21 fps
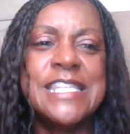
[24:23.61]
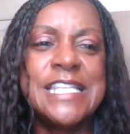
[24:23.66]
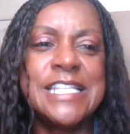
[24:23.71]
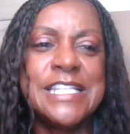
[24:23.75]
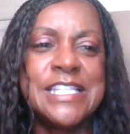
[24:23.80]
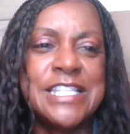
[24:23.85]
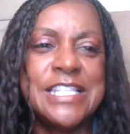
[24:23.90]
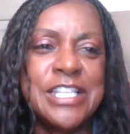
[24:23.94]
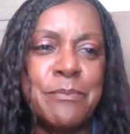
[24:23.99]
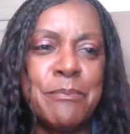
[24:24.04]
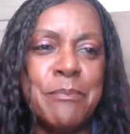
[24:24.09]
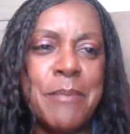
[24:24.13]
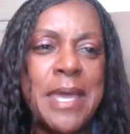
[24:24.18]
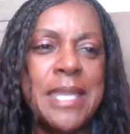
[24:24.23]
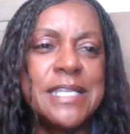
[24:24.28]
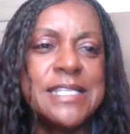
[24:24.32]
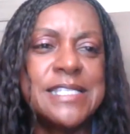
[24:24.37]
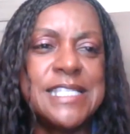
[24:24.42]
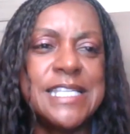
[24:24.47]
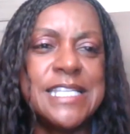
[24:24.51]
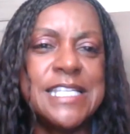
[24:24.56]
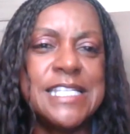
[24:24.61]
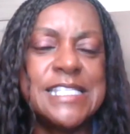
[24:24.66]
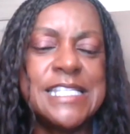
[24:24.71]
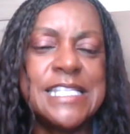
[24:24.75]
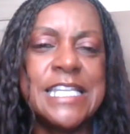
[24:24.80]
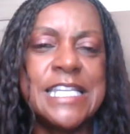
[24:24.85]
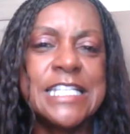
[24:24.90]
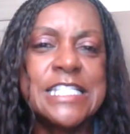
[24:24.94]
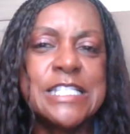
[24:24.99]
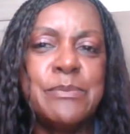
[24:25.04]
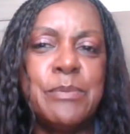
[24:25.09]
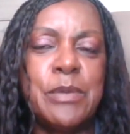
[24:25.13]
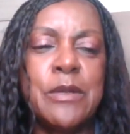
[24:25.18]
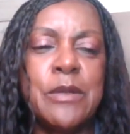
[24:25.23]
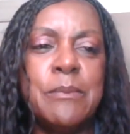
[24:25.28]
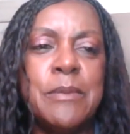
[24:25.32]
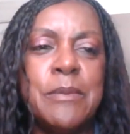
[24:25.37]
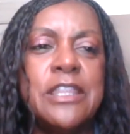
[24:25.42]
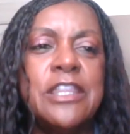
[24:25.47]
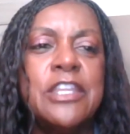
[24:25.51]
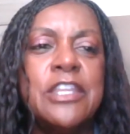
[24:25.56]
the medicine is an
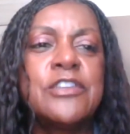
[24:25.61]
experiment.